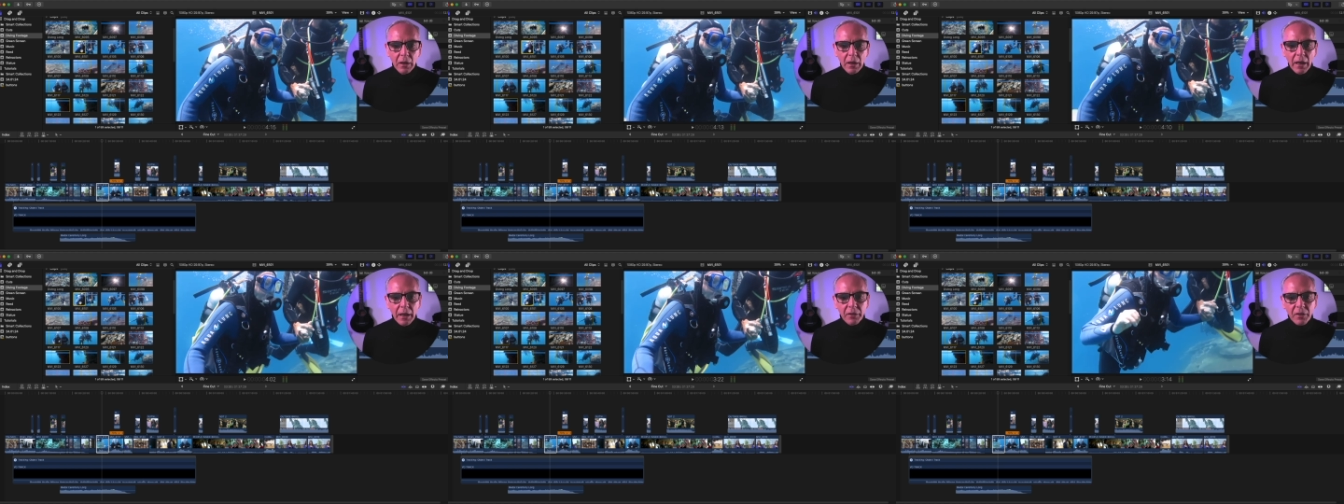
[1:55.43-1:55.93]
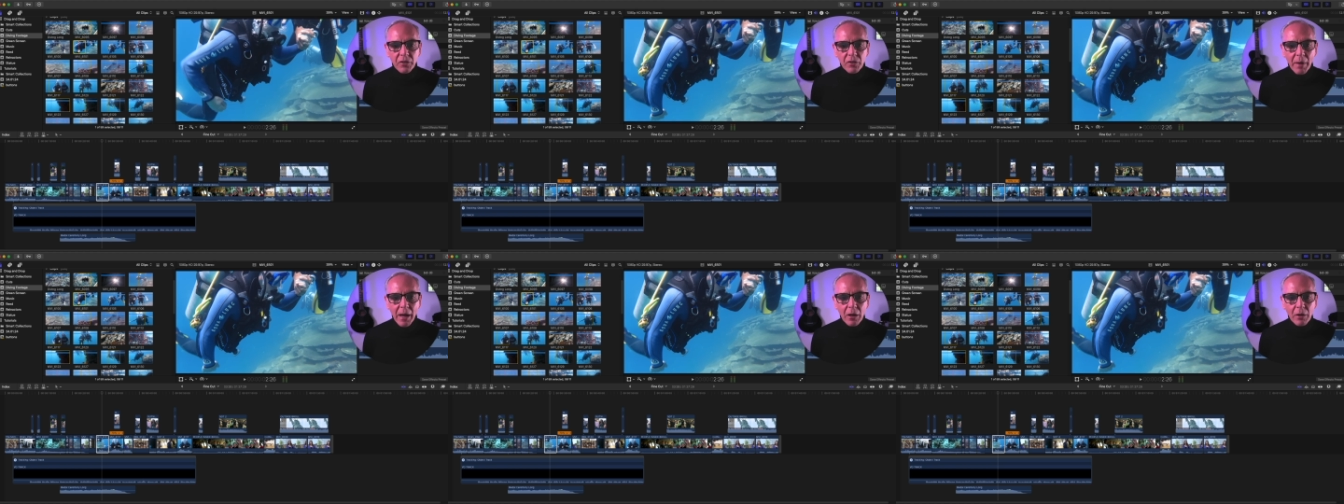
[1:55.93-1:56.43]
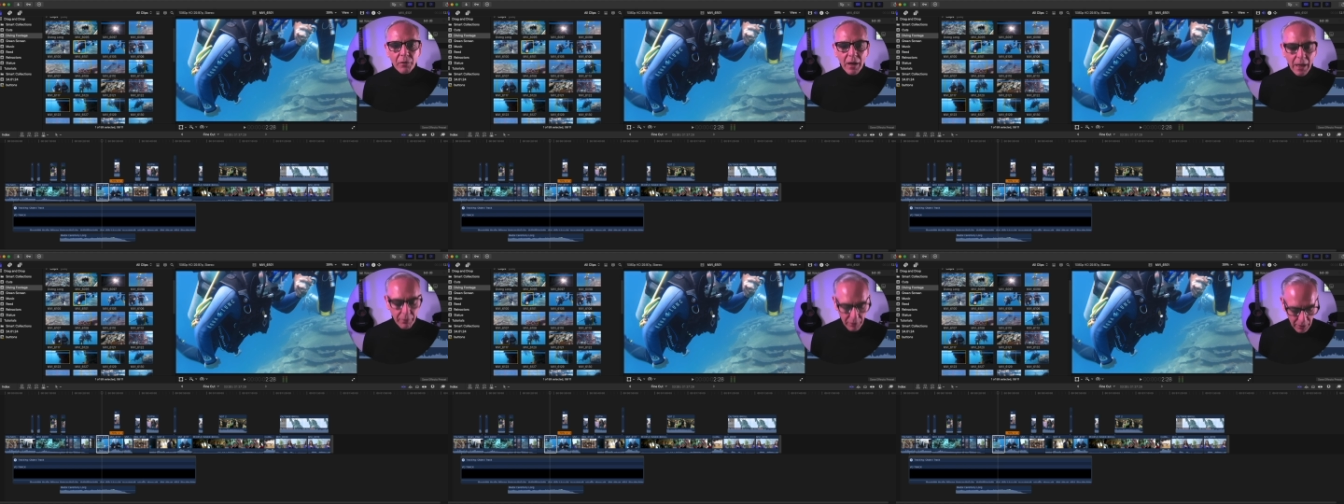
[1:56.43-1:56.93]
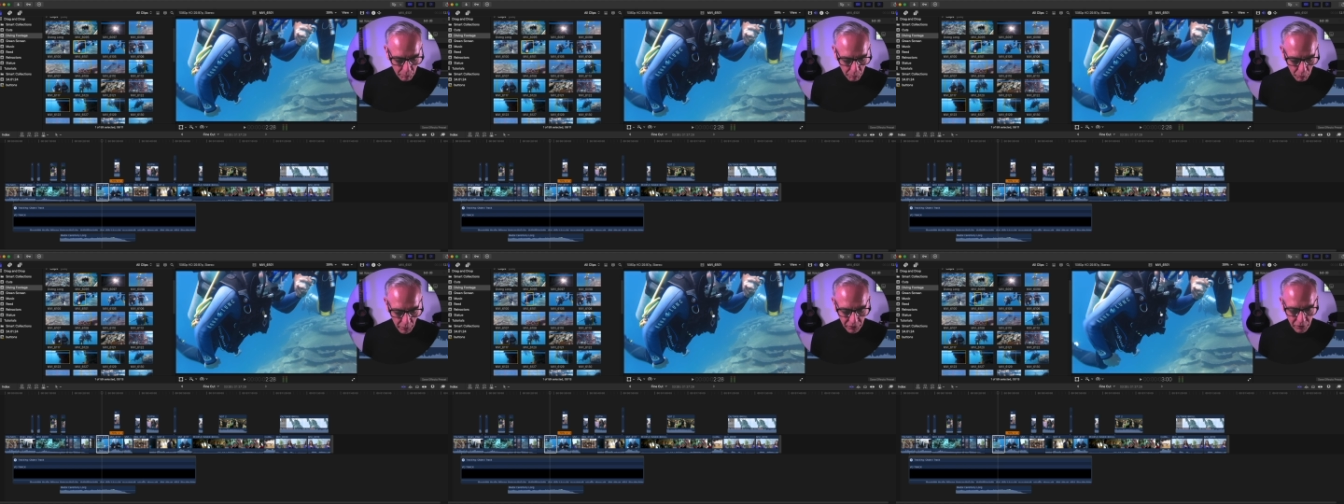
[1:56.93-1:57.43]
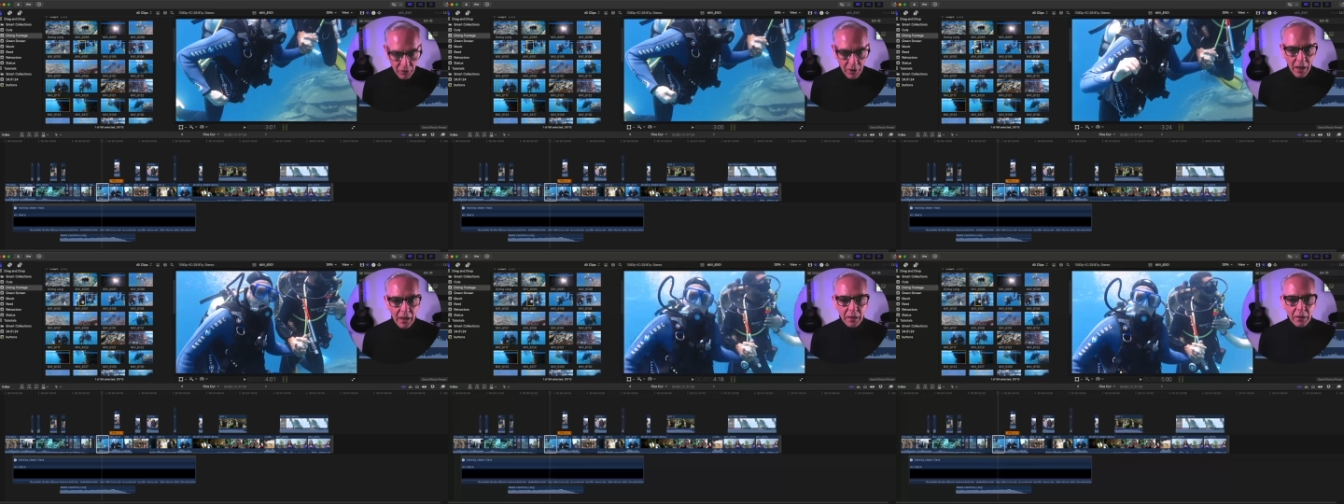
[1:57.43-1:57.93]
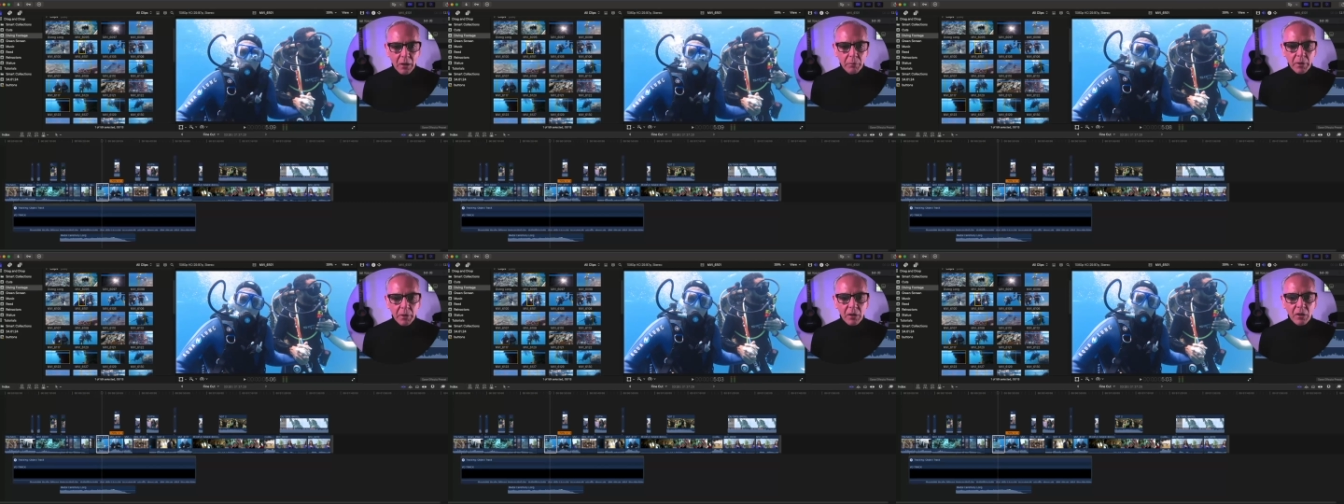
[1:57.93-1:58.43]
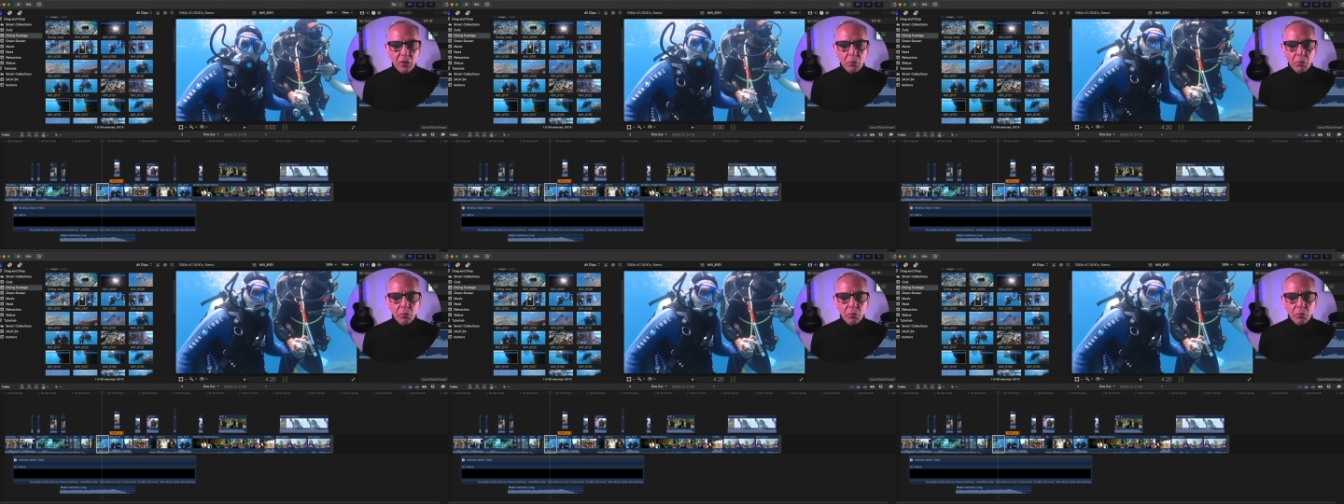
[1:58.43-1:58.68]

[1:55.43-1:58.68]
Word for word: And it doesn't matter if I have an in point or not, because